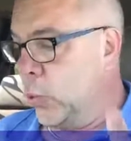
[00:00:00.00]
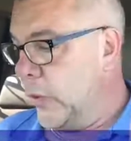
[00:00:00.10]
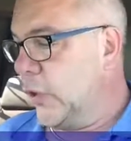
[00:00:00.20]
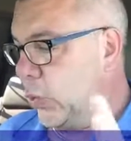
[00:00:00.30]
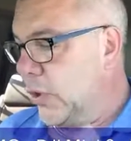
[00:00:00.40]

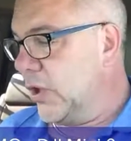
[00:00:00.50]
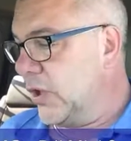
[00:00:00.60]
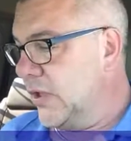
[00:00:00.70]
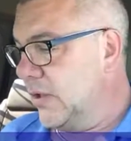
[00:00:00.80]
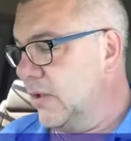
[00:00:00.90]
will
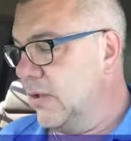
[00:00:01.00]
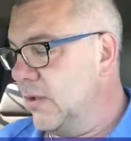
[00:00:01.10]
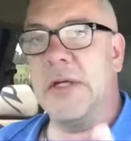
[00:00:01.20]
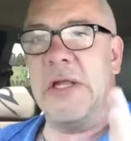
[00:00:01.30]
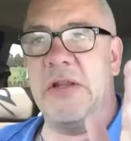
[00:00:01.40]
work
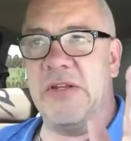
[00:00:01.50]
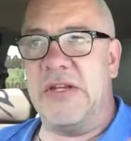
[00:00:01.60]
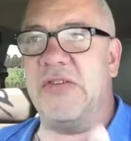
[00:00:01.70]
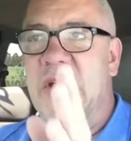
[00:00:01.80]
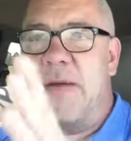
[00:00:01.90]
in the
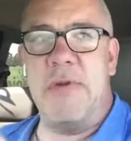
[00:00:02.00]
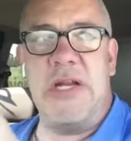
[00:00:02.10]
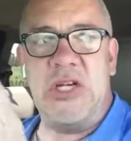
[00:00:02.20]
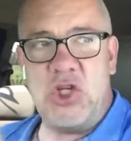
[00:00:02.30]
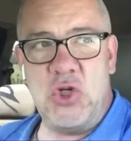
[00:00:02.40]
DJI
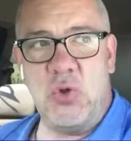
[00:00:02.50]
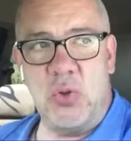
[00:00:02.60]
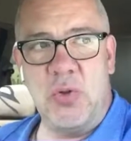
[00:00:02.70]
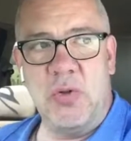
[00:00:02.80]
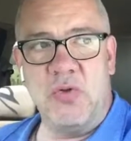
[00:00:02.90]
Mini
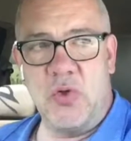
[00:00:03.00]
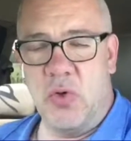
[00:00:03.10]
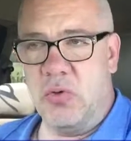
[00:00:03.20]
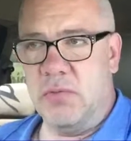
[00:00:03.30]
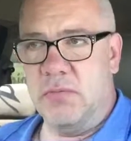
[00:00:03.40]
2 drone.